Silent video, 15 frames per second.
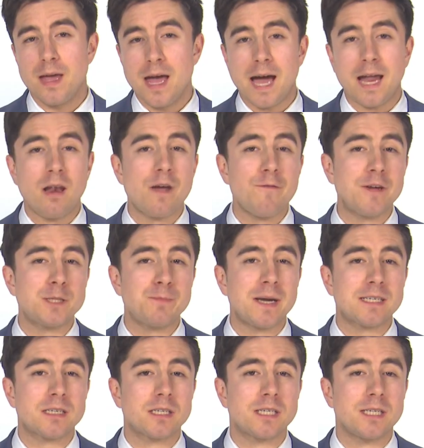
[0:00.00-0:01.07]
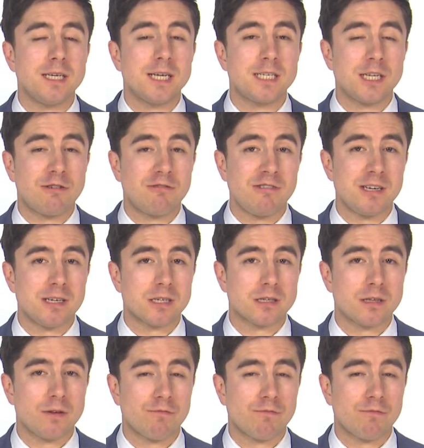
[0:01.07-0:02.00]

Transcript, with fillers: And life expectancy has increased